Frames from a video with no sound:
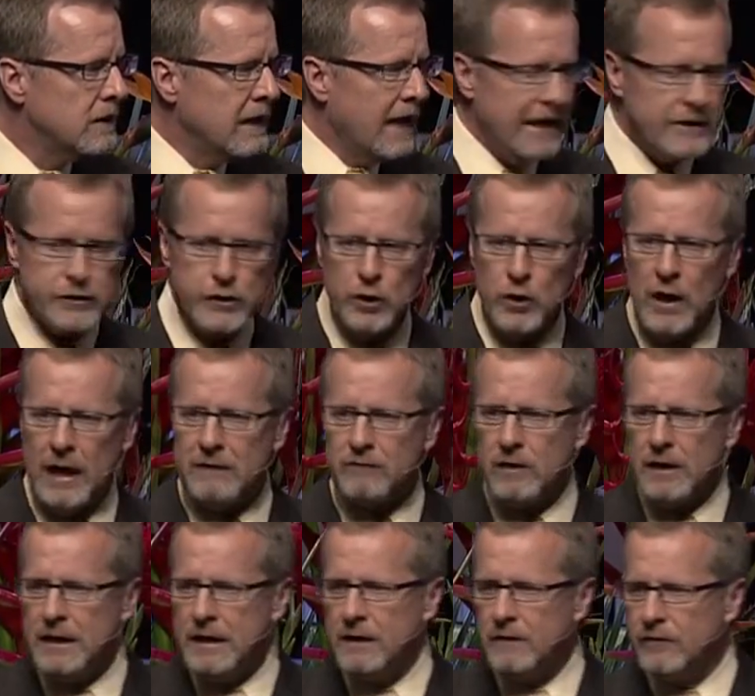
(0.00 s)
As you have
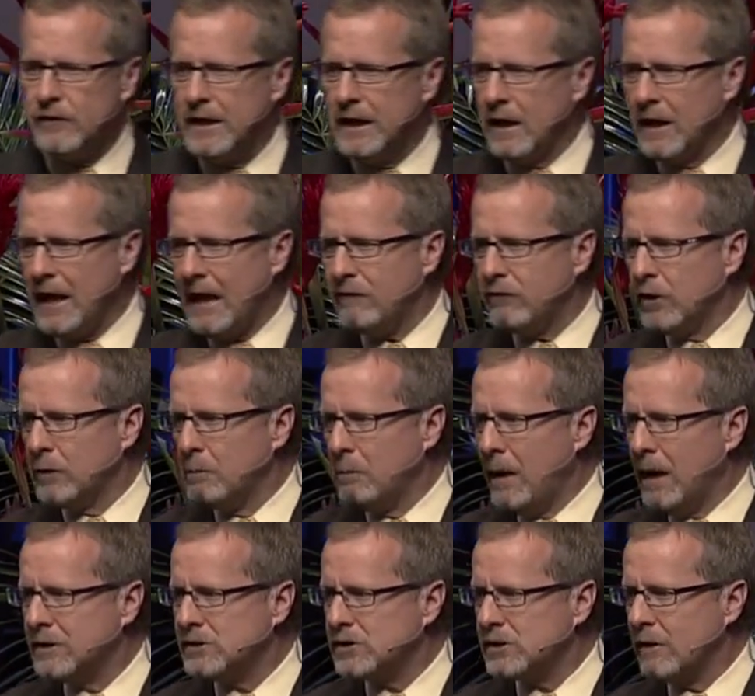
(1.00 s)
lived the 11
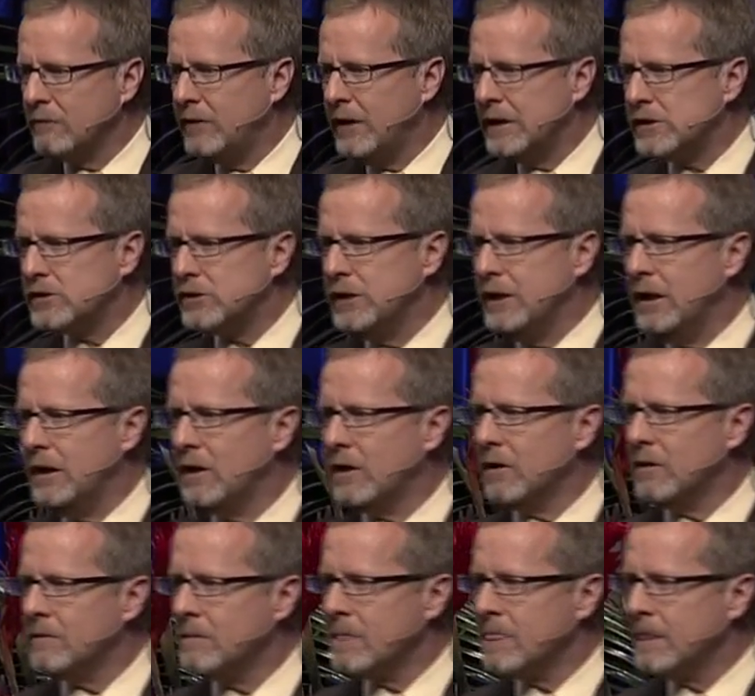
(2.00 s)
months of this
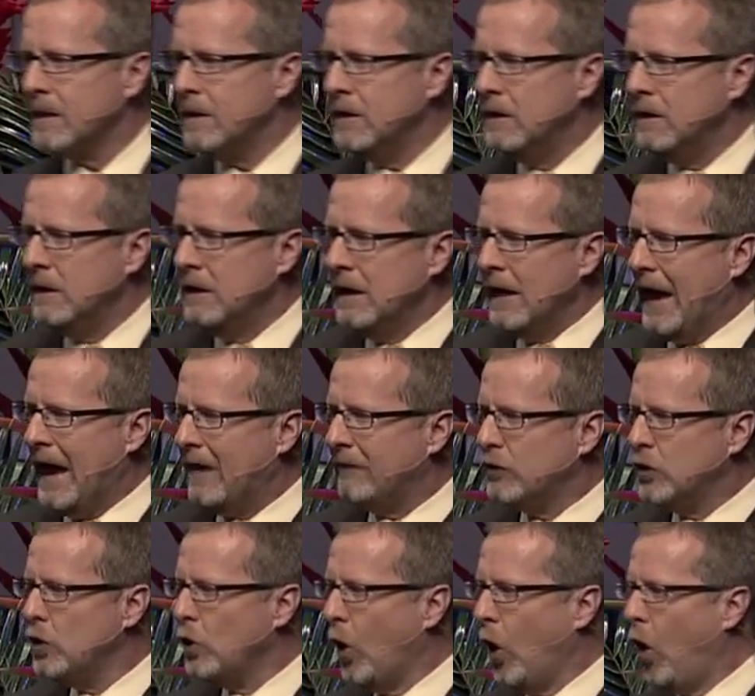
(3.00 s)
year, have
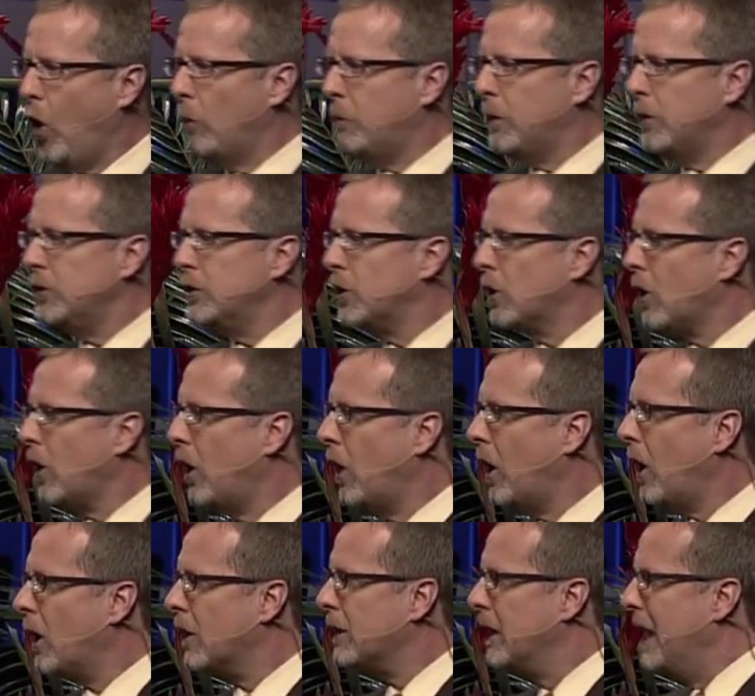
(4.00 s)
you opened your
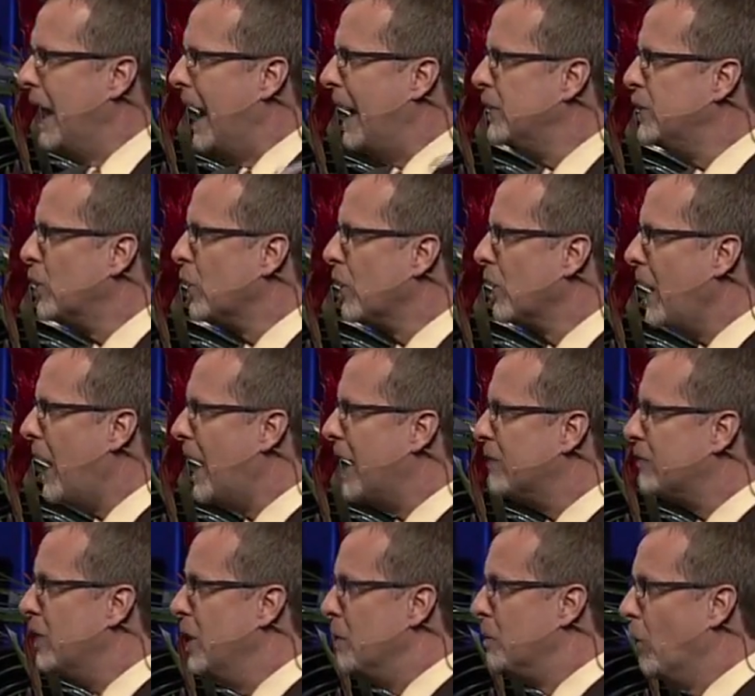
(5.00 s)
heart and your
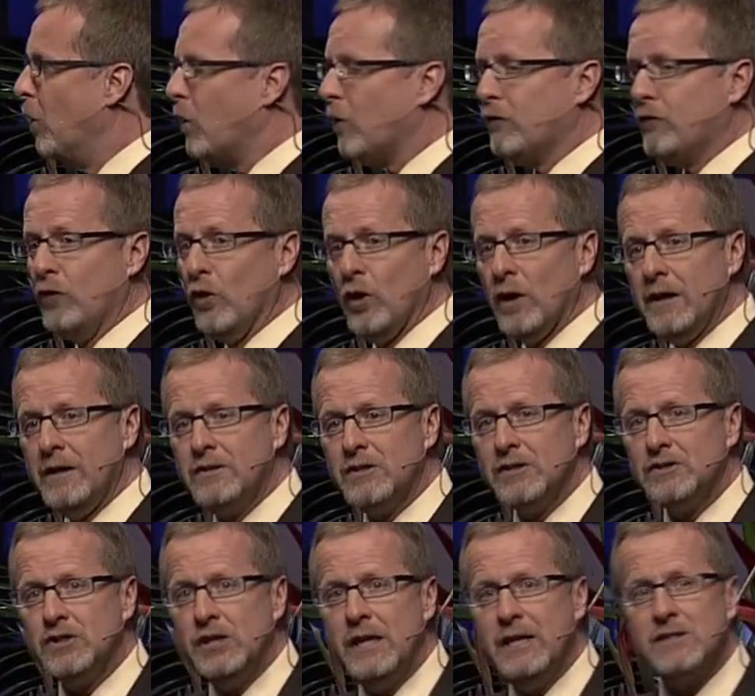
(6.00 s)
life more fully
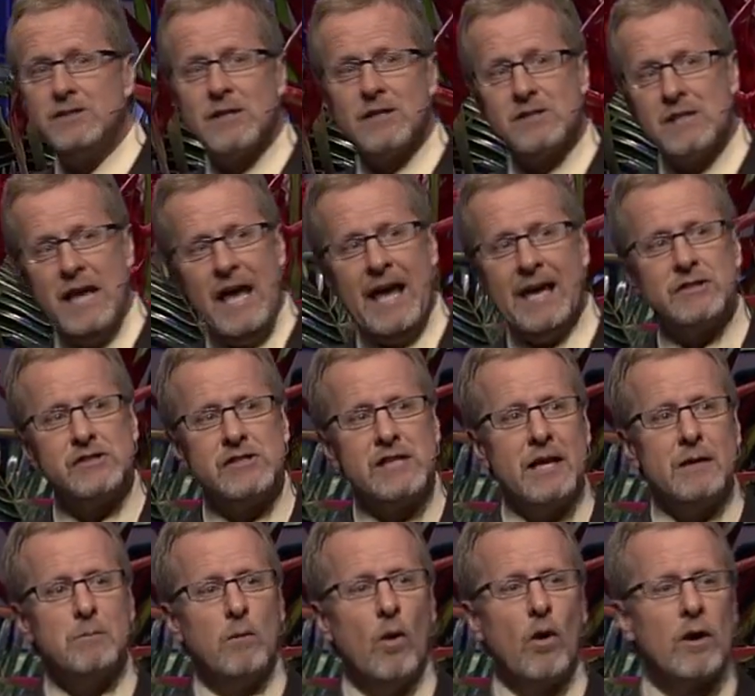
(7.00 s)
to Jesus and
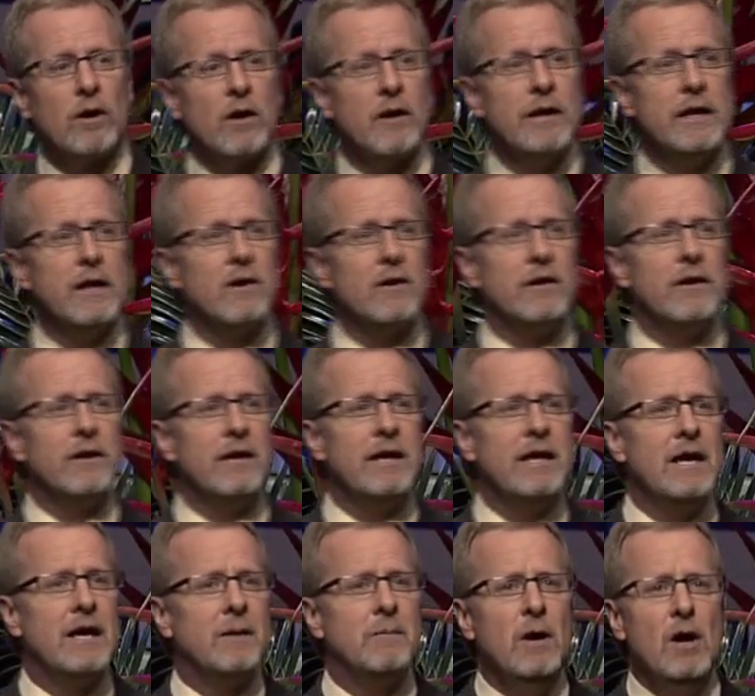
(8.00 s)
said more clearly to
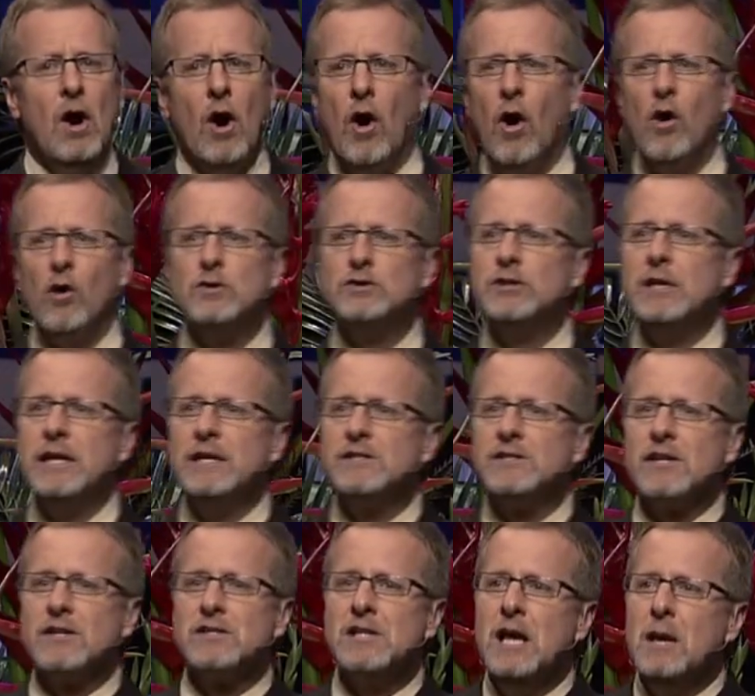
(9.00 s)
Him, Oh,
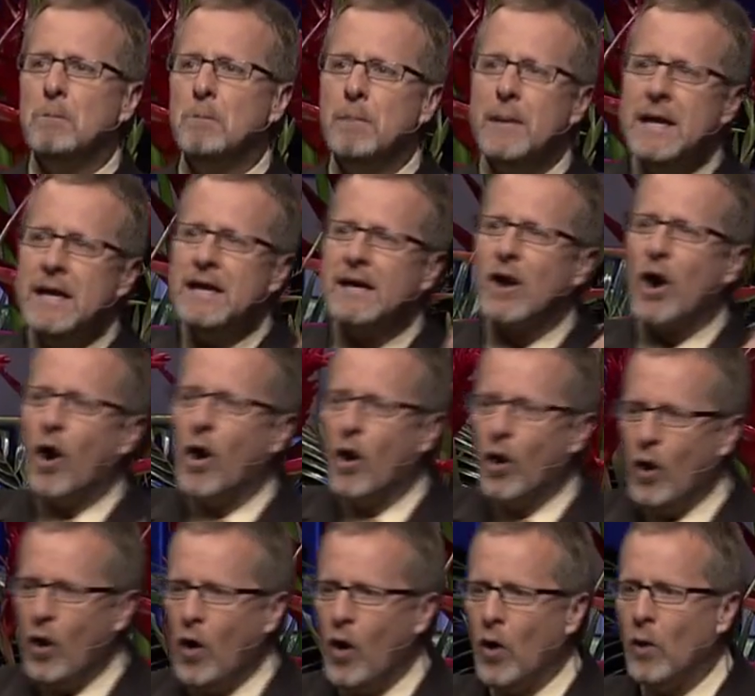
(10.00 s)
Jesus, be at
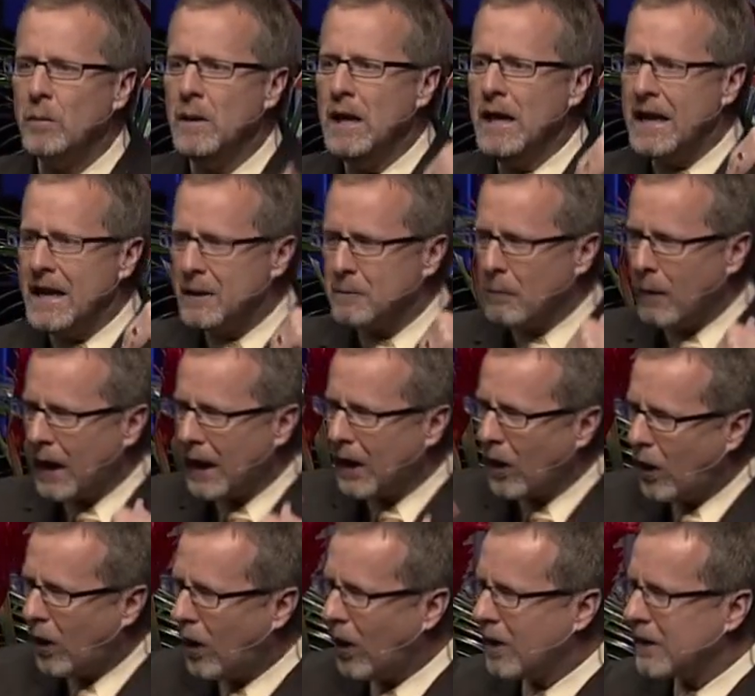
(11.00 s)
home in my
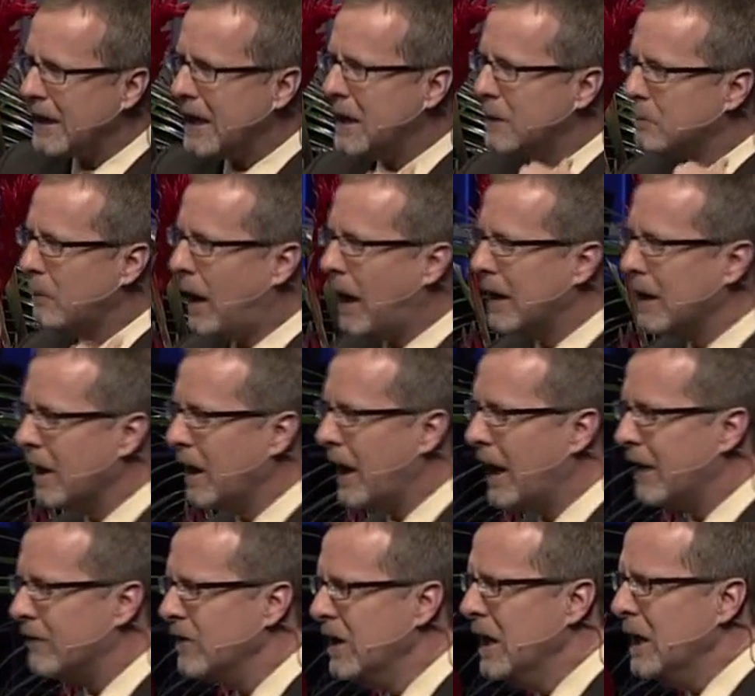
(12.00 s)
heart, in my
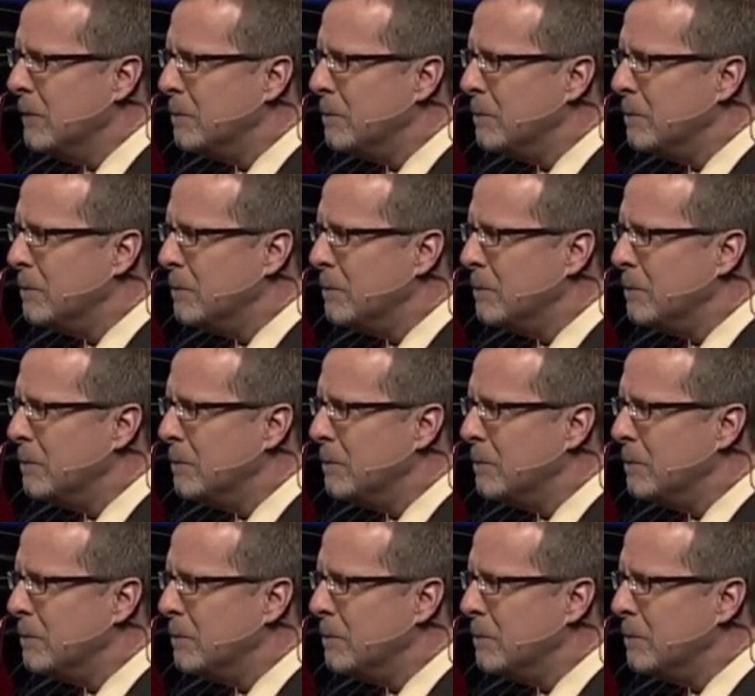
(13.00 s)
life.